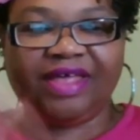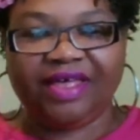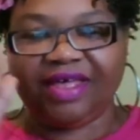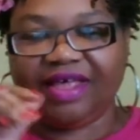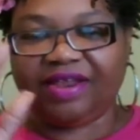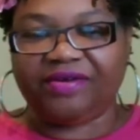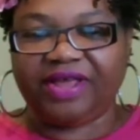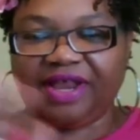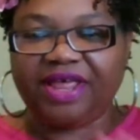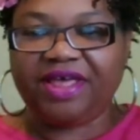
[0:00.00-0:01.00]
Hello,
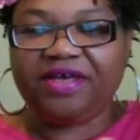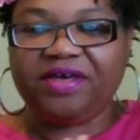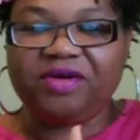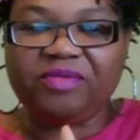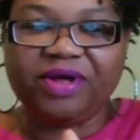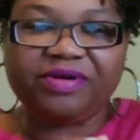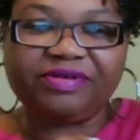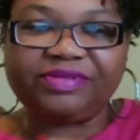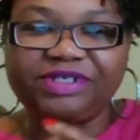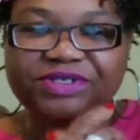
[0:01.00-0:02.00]
hello.
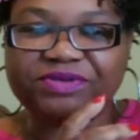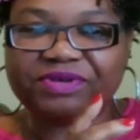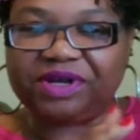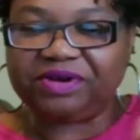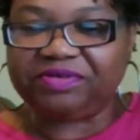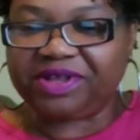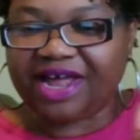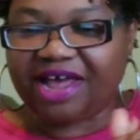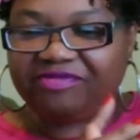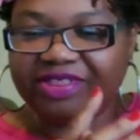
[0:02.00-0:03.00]
Welcome to Notary
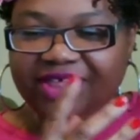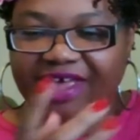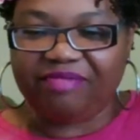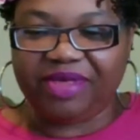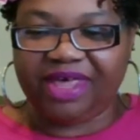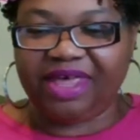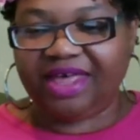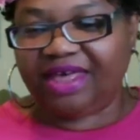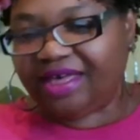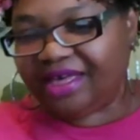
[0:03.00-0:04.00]
Life with
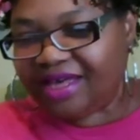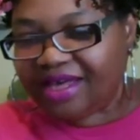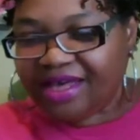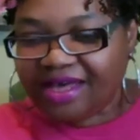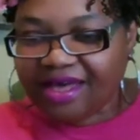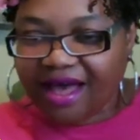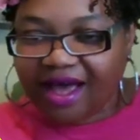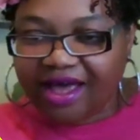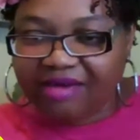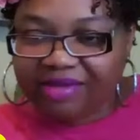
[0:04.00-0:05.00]
Kimmi.
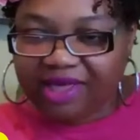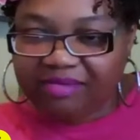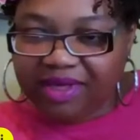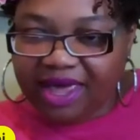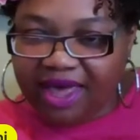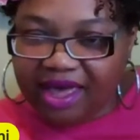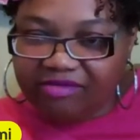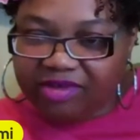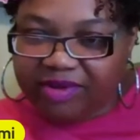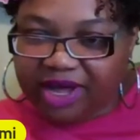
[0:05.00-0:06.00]
I am Kimmi. Hey,
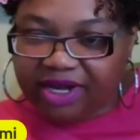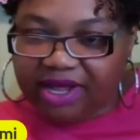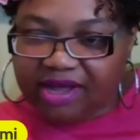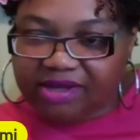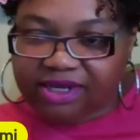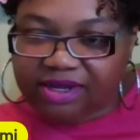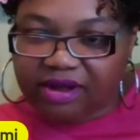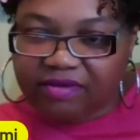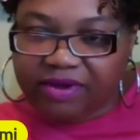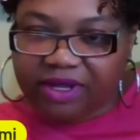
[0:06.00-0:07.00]
everybody. How's it
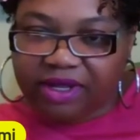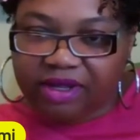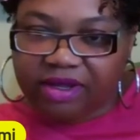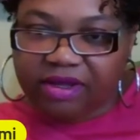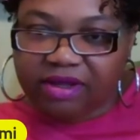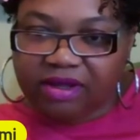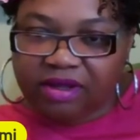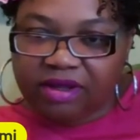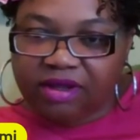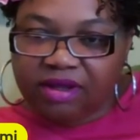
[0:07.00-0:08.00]
going?
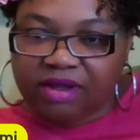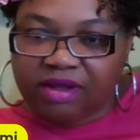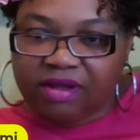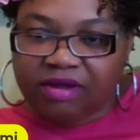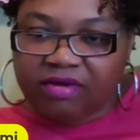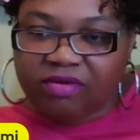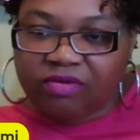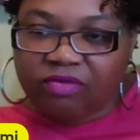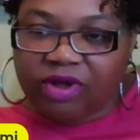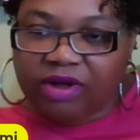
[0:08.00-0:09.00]

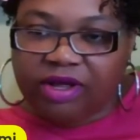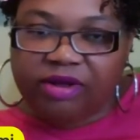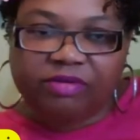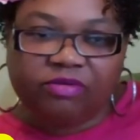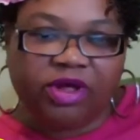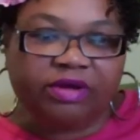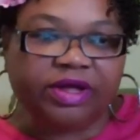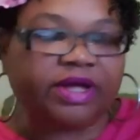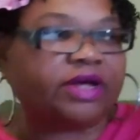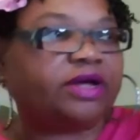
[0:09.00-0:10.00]
Welcome,
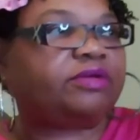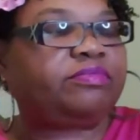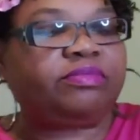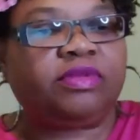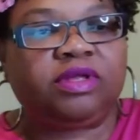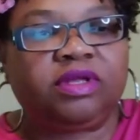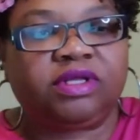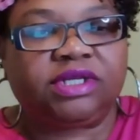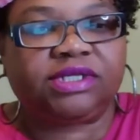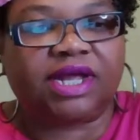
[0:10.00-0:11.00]
welcome.
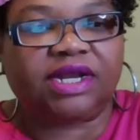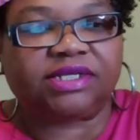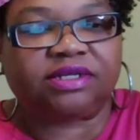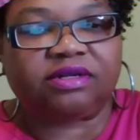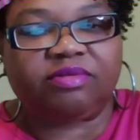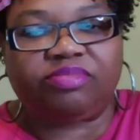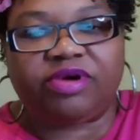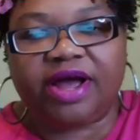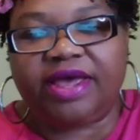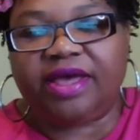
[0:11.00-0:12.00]
This light is a little
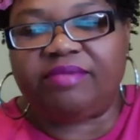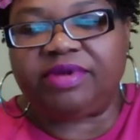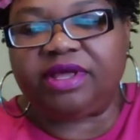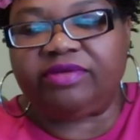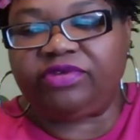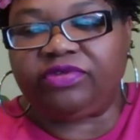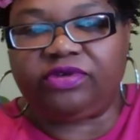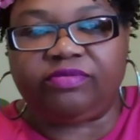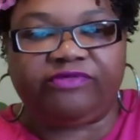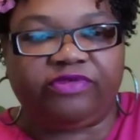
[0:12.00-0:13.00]
bright. I'm going to give
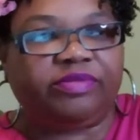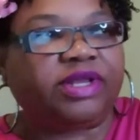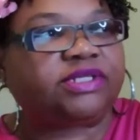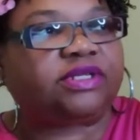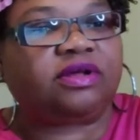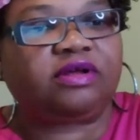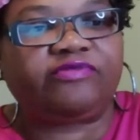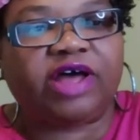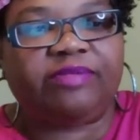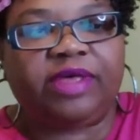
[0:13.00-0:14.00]
YouTube a few minutes to
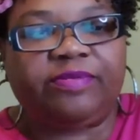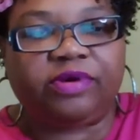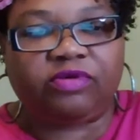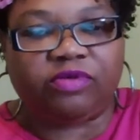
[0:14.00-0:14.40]
notify people.